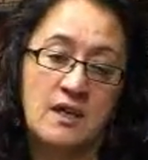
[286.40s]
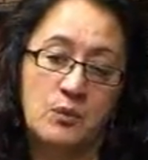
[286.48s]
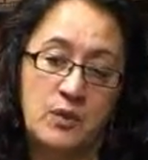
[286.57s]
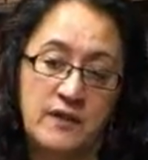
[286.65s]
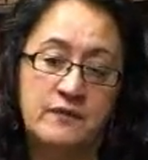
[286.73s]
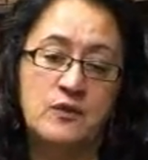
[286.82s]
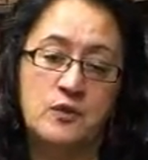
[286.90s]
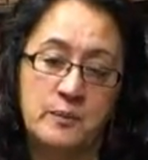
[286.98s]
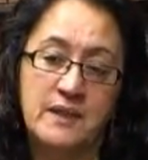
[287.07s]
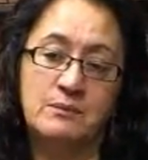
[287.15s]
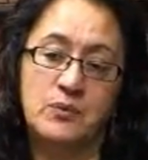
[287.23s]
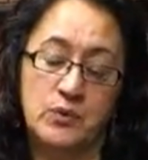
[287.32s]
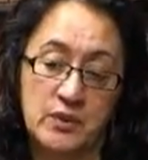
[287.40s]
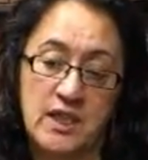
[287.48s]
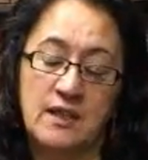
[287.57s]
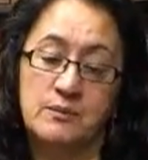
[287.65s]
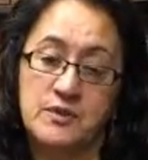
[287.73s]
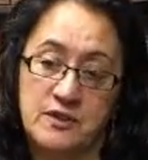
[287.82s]
we've all been brought
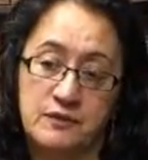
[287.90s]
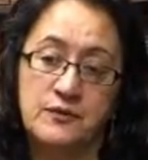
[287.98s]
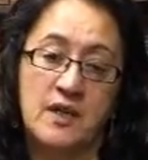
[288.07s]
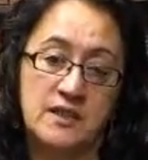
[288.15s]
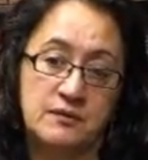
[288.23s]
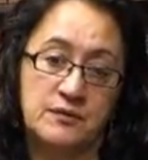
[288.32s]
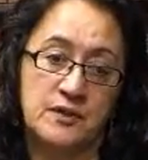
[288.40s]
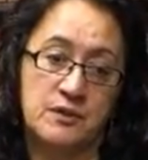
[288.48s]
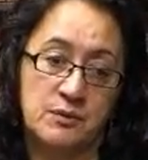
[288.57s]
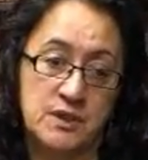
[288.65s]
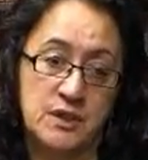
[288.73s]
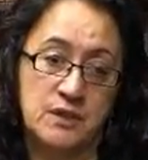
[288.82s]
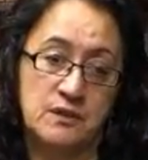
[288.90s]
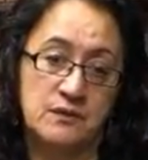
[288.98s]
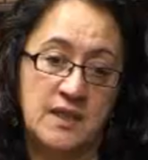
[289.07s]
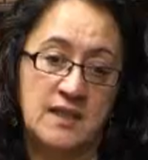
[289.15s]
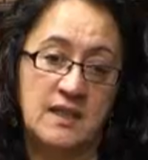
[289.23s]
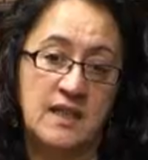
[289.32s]
up to fight for the return of
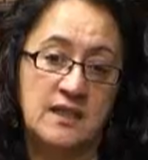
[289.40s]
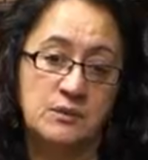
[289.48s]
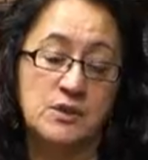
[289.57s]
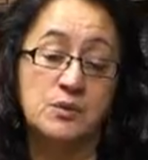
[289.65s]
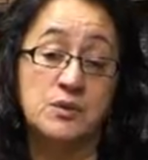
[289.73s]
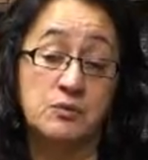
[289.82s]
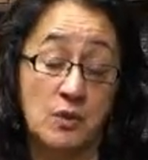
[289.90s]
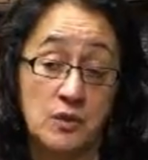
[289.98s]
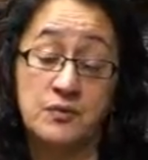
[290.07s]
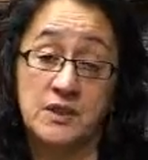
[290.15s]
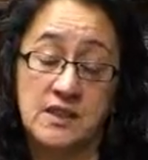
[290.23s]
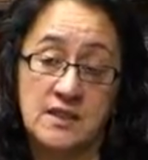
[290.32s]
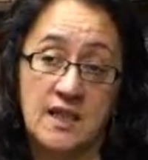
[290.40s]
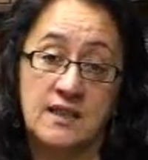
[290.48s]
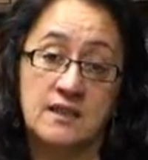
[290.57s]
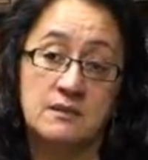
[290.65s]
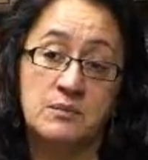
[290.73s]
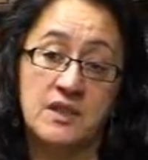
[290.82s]
that land, which was wrongfully
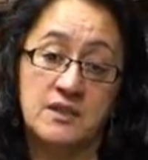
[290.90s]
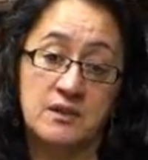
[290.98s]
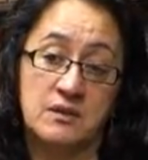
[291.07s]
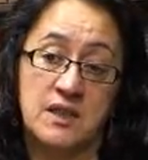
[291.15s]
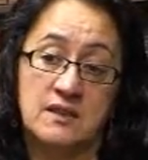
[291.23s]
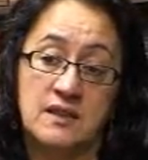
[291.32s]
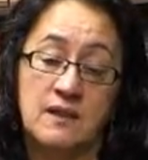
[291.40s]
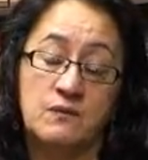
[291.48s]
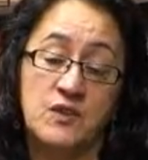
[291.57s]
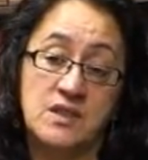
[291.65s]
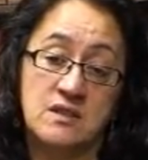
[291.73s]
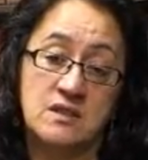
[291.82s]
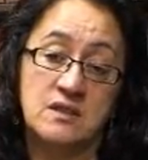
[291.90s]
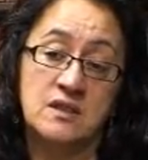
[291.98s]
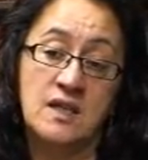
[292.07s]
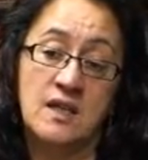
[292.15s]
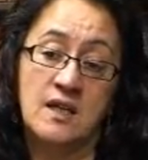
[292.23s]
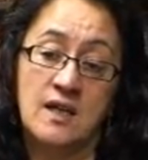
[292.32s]
taken by the Crown and vested
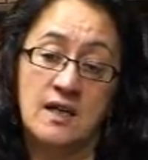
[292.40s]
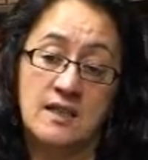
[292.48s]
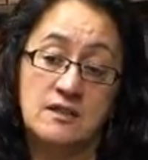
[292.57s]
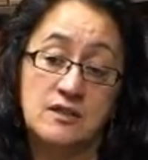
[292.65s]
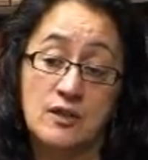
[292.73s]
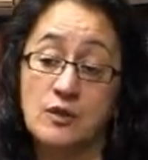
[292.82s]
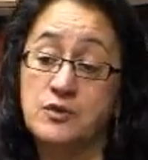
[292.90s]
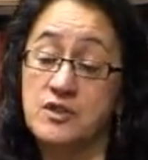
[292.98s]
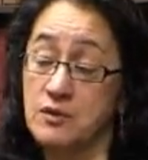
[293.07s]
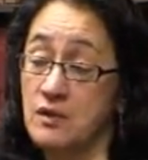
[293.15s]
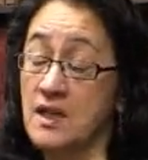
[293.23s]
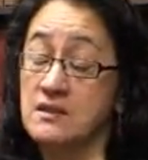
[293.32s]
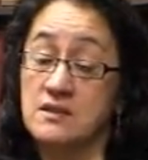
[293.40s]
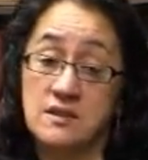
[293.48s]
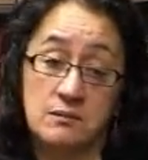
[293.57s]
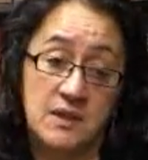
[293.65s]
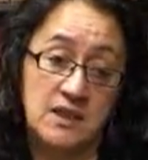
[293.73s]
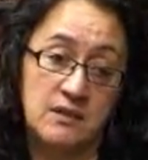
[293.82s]
in soldiers' grants to
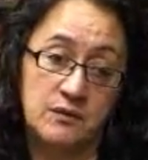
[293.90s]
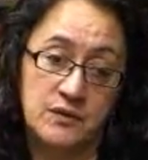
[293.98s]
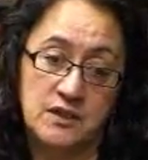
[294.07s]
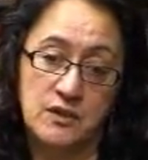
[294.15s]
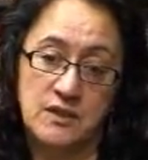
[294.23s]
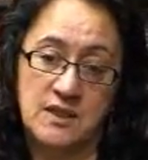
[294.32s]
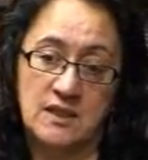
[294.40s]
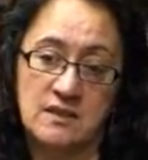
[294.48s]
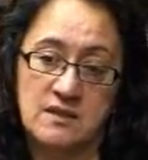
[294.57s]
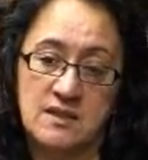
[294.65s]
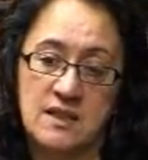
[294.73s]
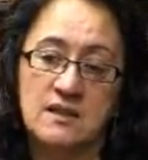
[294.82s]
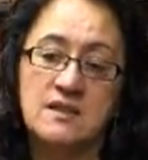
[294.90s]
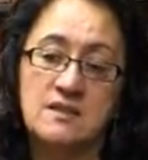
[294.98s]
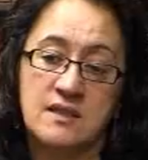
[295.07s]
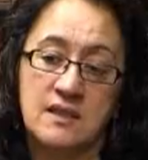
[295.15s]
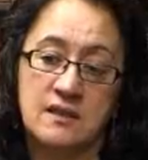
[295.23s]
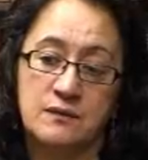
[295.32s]
many of the New Zealand settlers
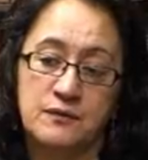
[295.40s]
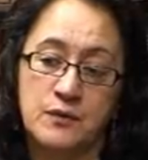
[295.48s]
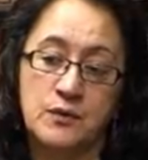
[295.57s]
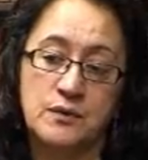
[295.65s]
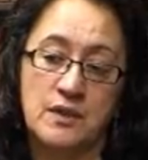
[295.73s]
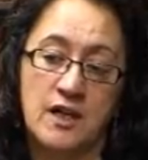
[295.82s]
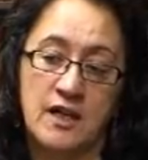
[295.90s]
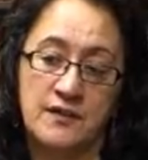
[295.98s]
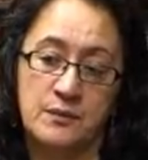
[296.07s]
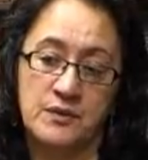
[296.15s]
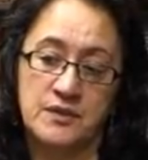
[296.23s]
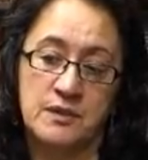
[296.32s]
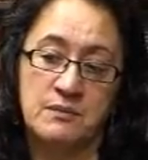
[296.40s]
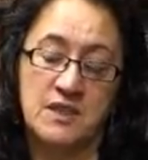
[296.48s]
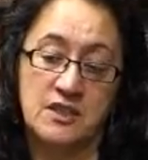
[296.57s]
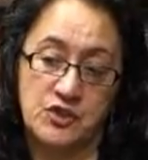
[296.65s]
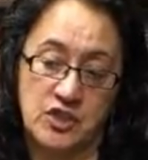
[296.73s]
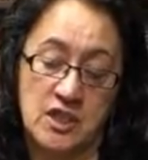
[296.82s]
that had fought either with the
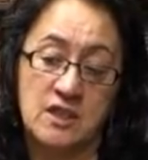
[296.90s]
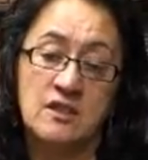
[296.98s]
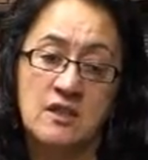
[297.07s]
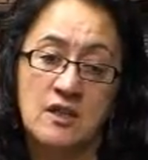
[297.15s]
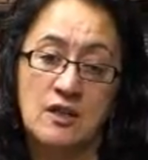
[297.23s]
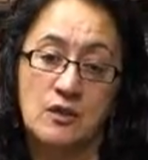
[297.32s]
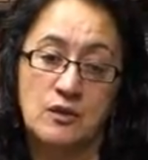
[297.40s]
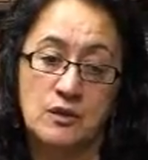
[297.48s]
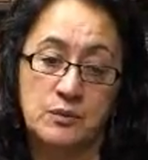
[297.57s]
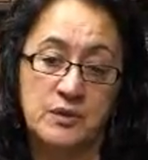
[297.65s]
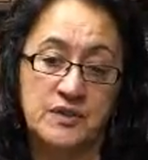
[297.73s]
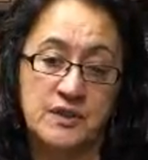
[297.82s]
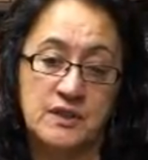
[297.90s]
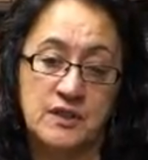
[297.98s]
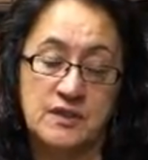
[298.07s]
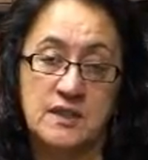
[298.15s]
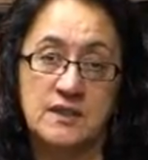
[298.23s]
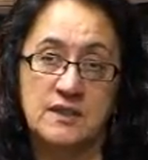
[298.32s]
militia or with the New
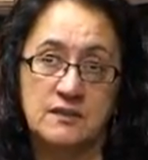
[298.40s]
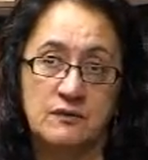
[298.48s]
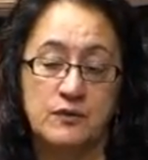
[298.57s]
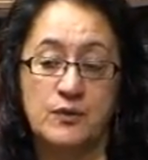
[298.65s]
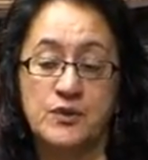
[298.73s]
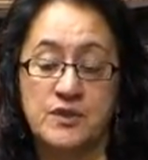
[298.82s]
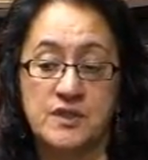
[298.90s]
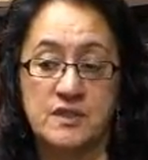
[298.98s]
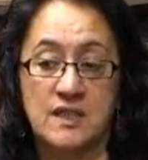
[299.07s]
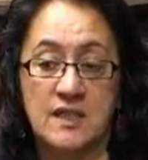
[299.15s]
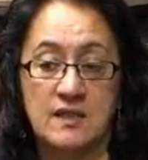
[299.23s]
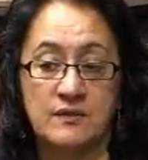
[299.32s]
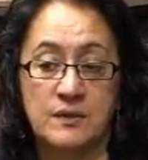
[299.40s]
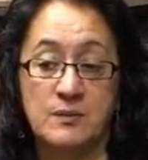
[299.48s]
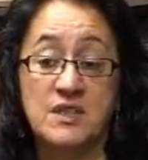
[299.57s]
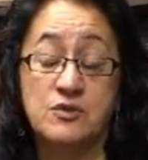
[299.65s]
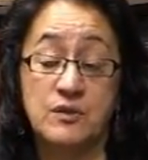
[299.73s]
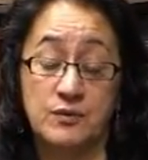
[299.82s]
Zealand forced
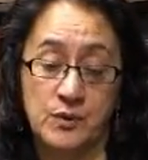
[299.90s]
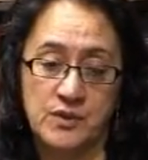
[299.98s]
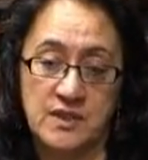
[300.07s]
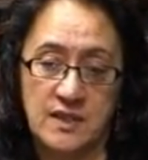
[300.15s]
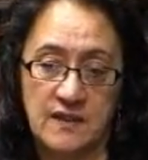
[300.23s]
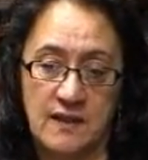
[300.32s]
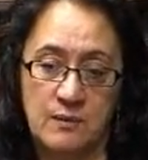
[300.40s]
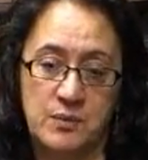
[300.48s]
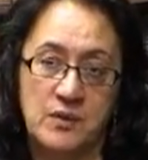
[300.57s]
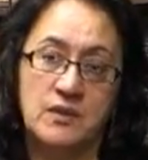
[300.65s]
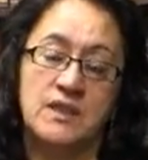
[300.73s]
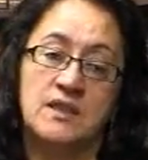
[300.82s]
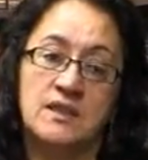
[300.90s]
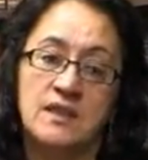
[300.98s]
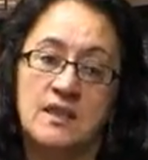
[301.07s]
military forces at that period.